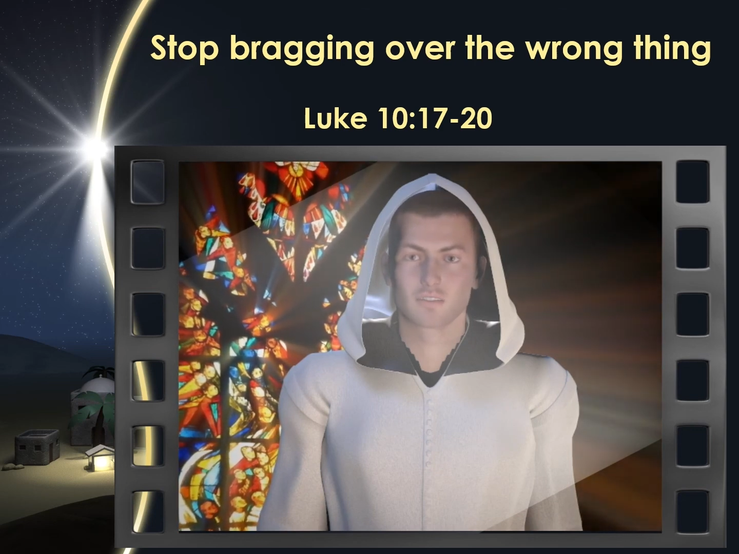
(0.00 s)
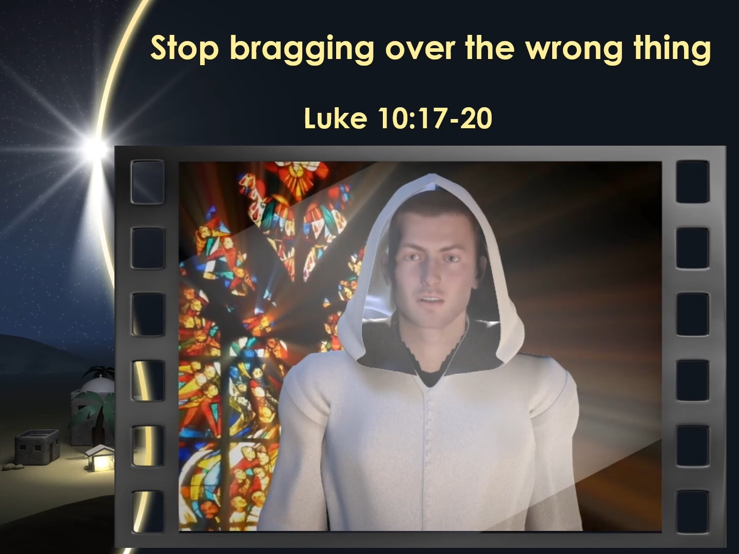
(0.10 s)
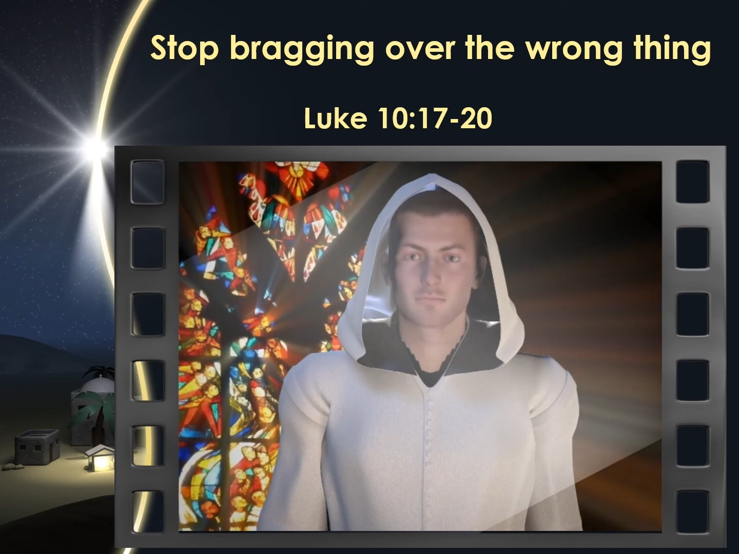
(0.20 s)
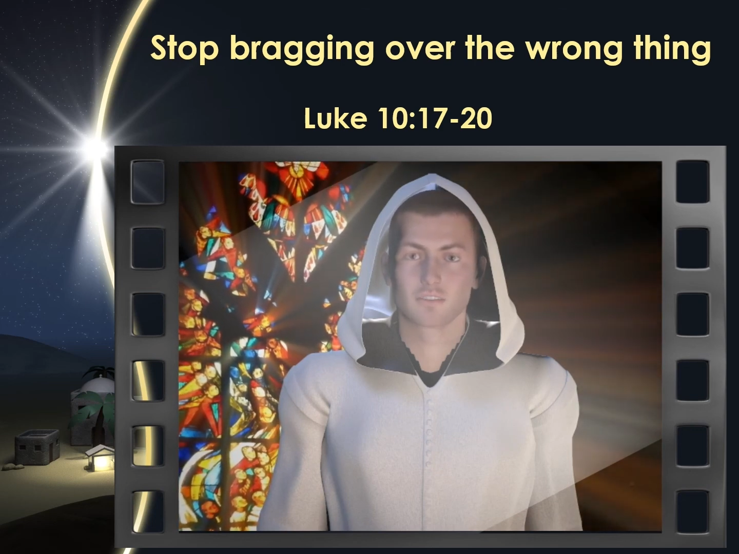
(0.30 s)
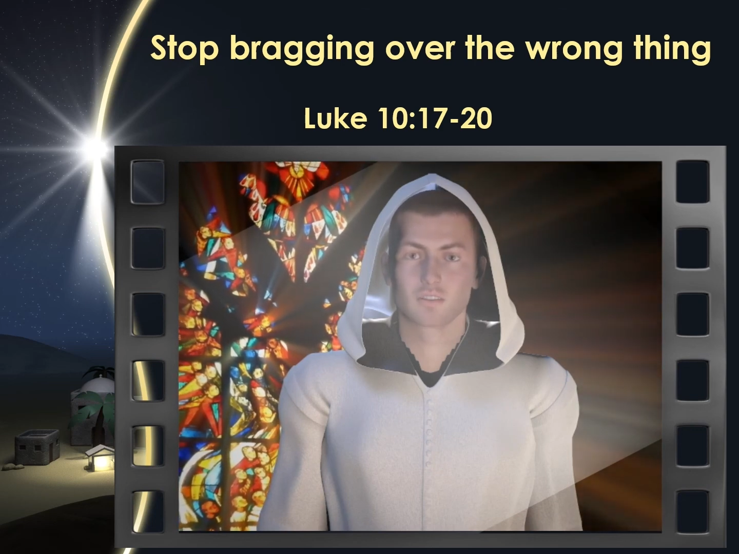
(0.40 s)

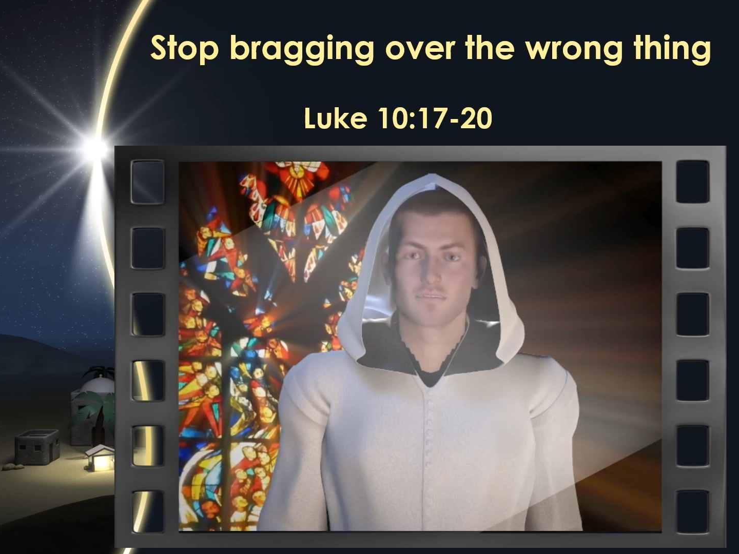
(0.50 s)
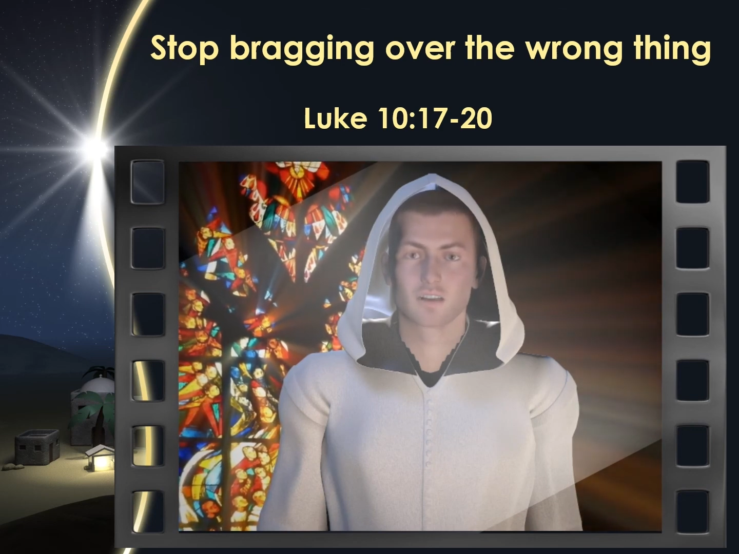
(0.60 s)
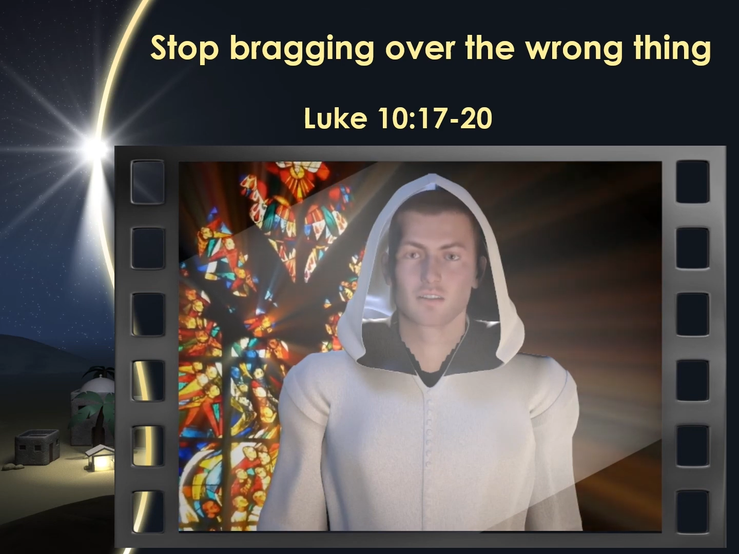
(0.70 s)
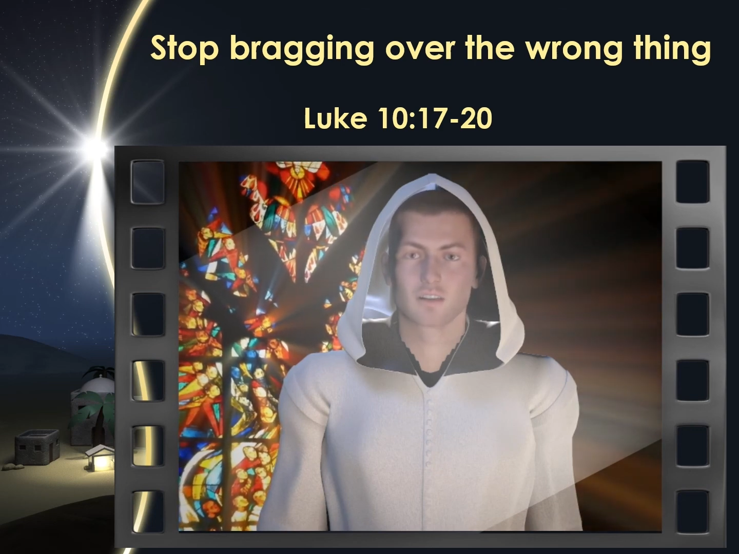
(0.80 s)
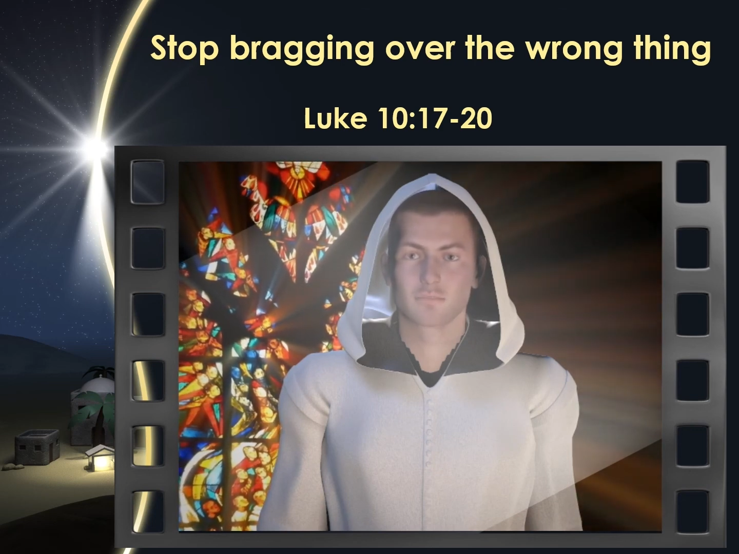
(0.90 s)
on
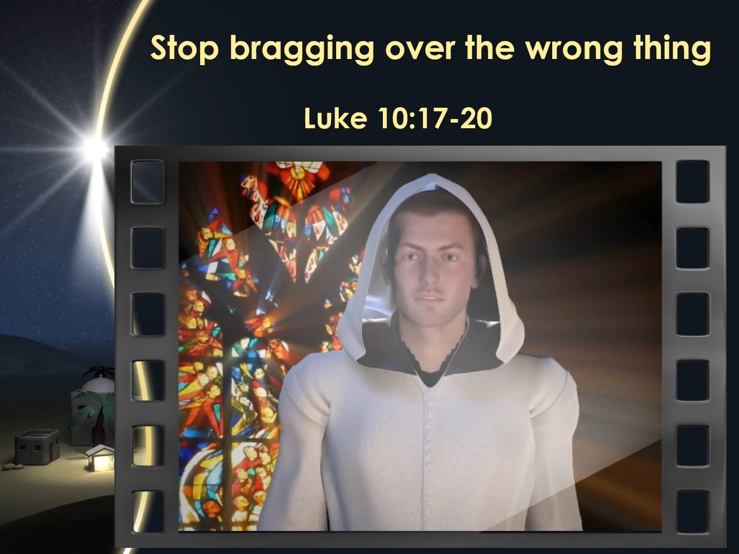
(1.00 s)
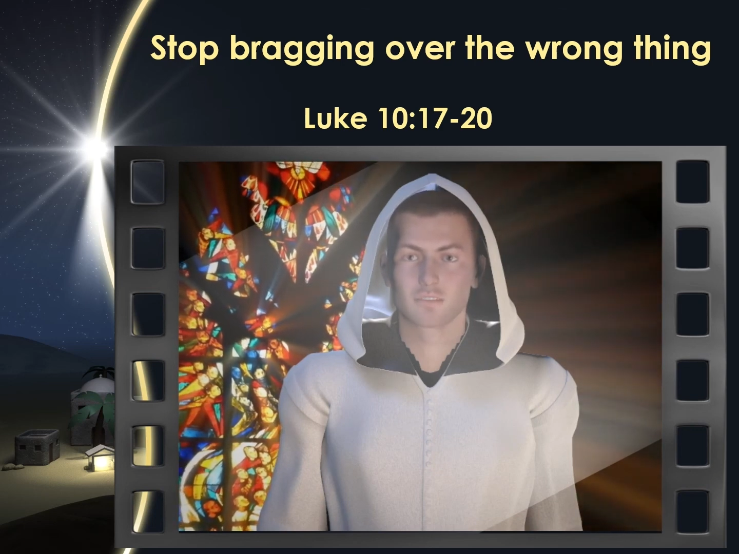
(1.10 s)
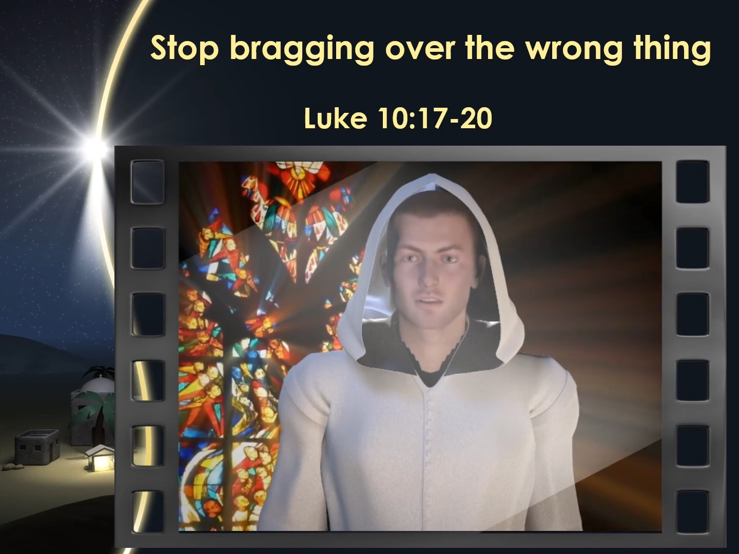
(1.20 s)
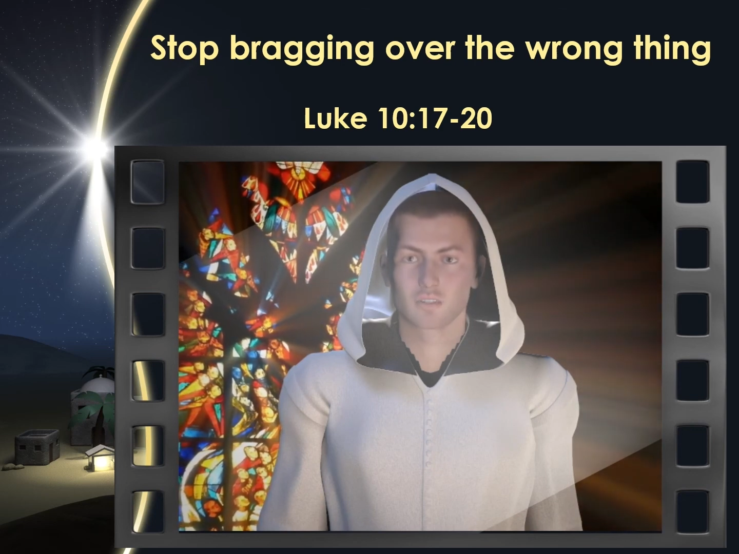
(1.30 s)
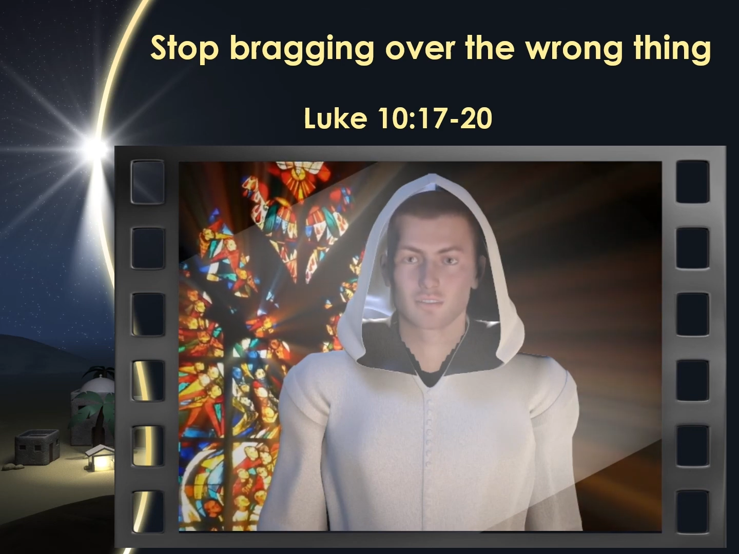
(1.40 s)
serpents and
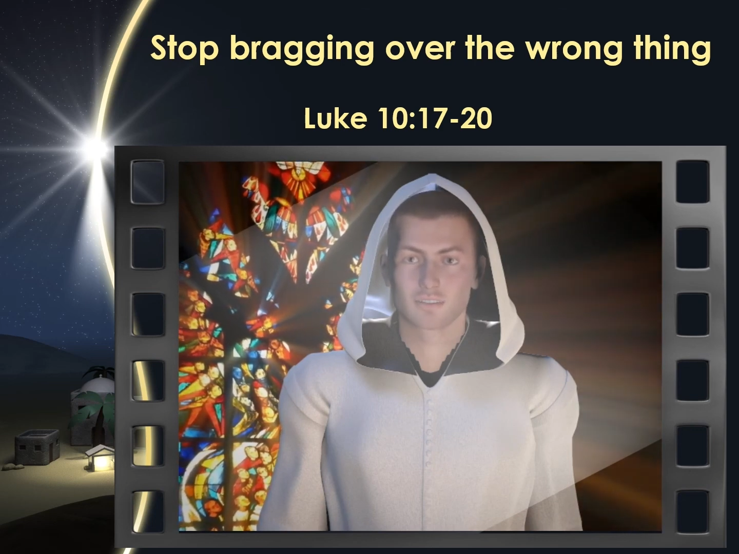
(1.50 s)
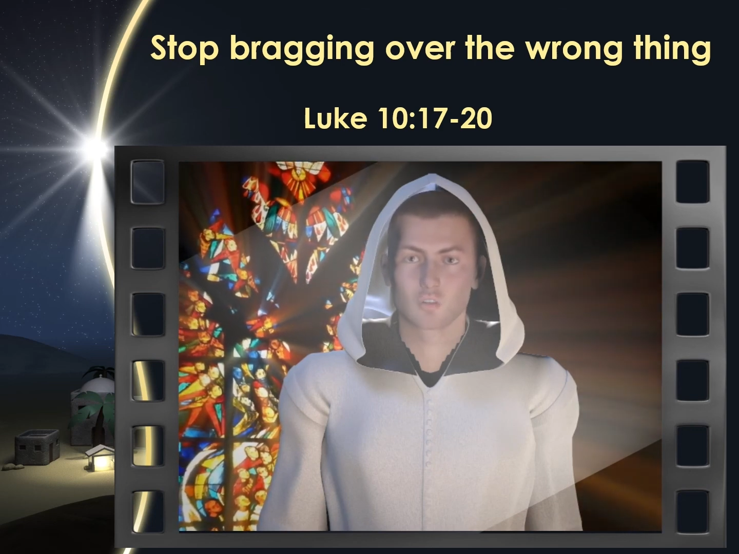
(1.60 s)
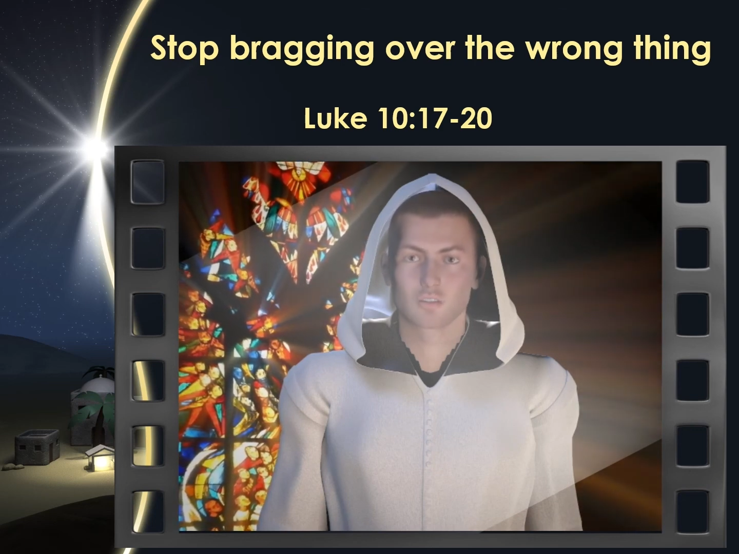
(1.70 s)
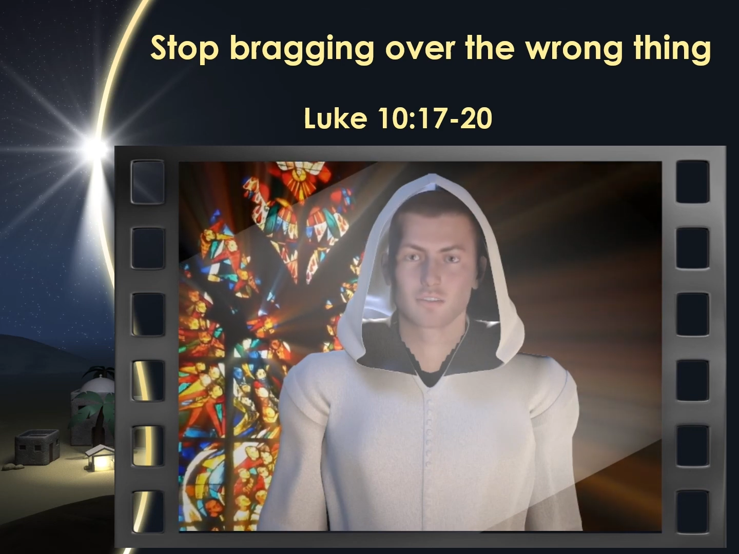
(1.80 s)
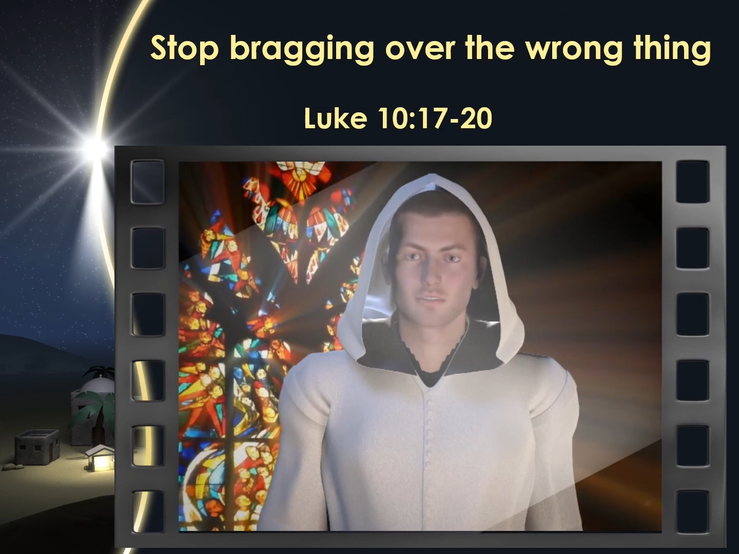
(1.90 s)

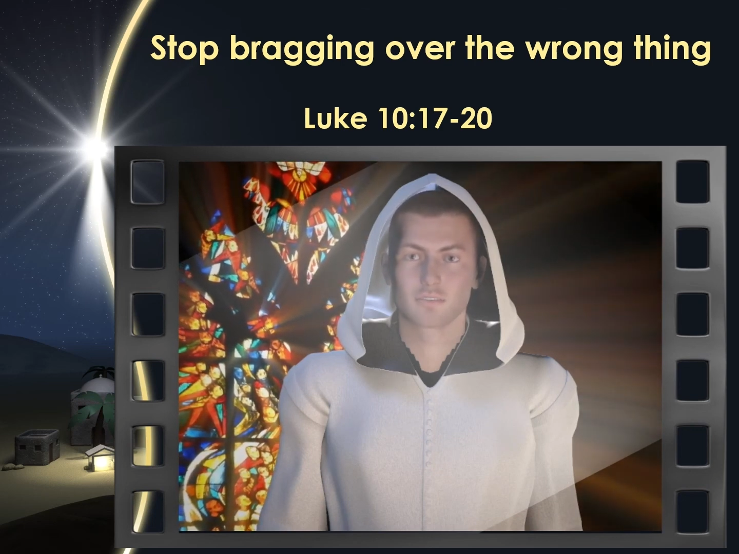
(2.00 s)
scorpions,